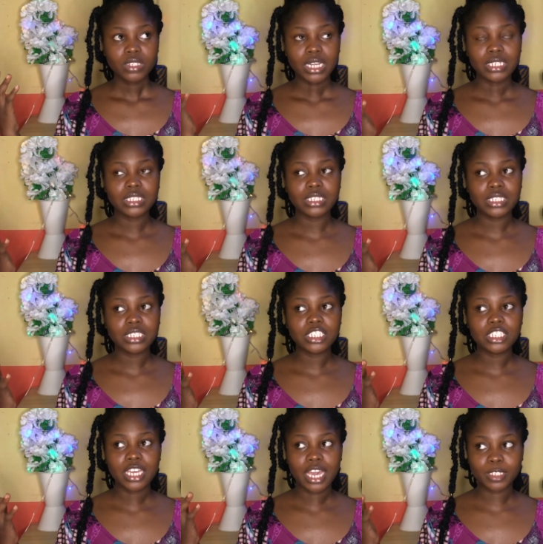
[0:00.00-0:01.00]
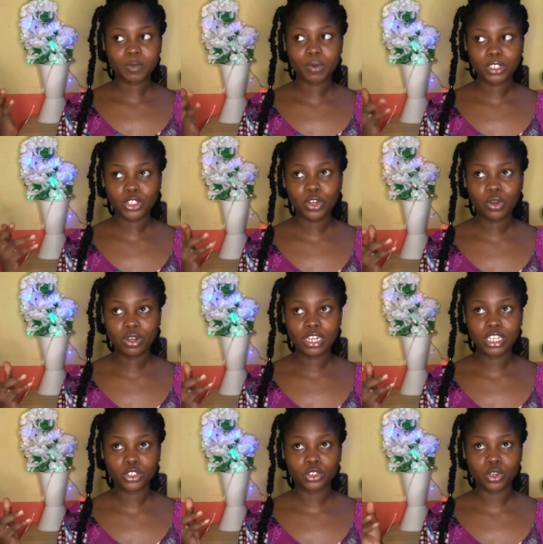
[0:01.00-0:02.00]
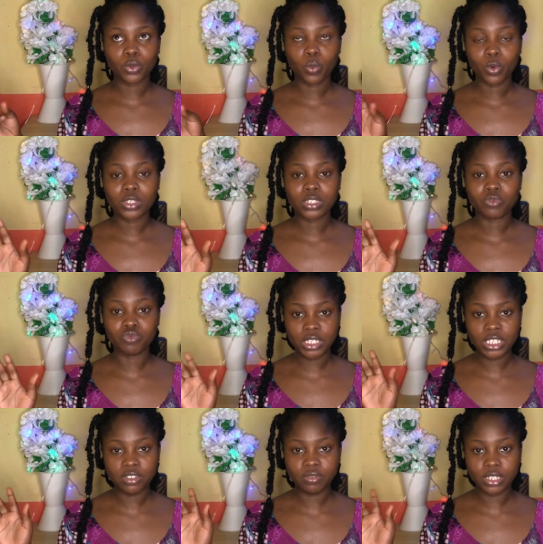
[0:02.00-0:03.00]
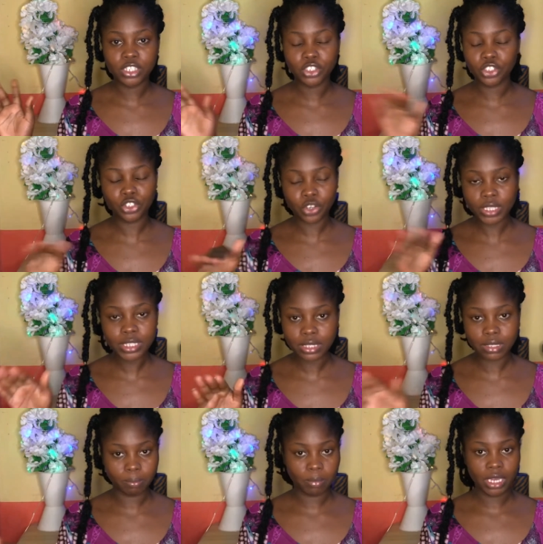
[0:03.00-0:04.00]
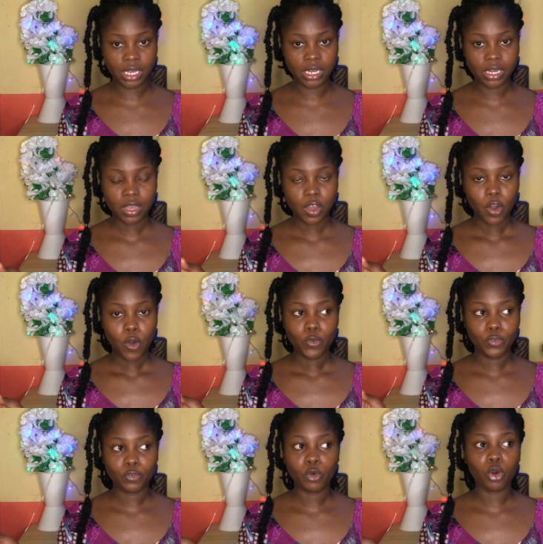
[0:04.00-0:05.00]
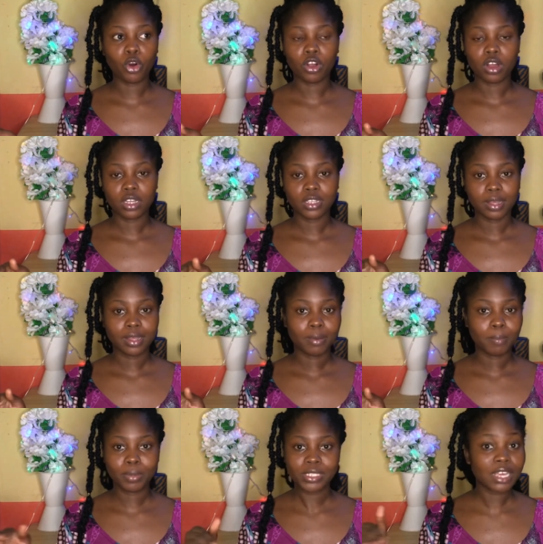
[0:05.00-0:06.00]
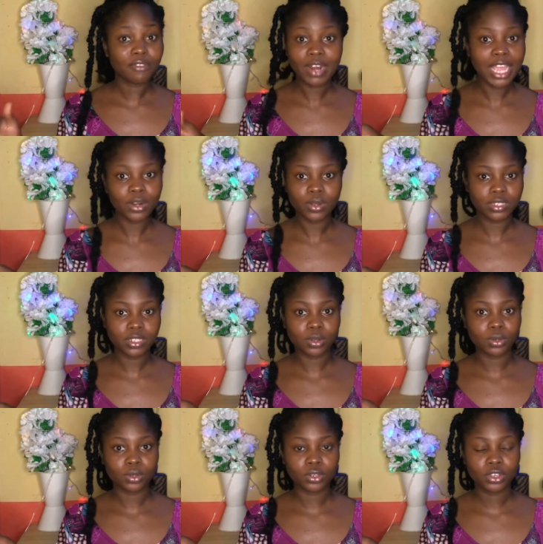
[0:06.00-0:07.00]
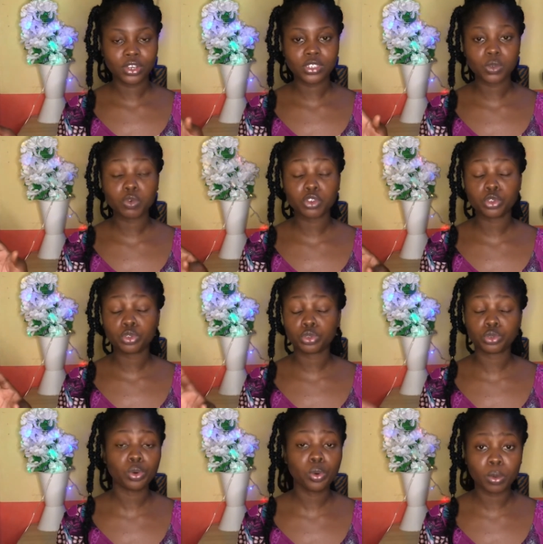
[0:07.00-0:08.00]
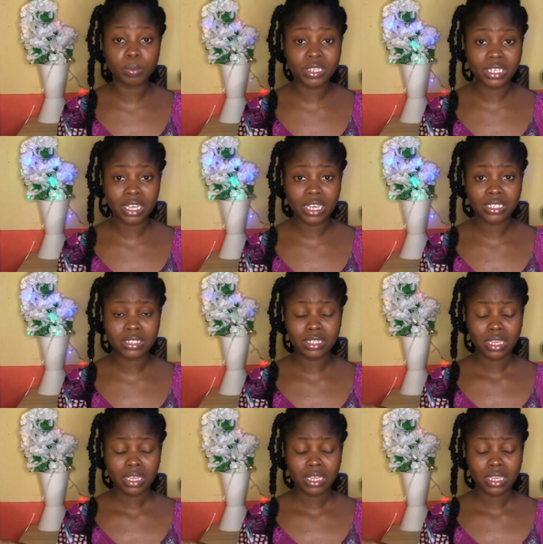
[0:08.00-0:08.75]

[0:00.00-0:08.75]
the Expression Collection was really just made for butterfly locks alone, because it was so obedient.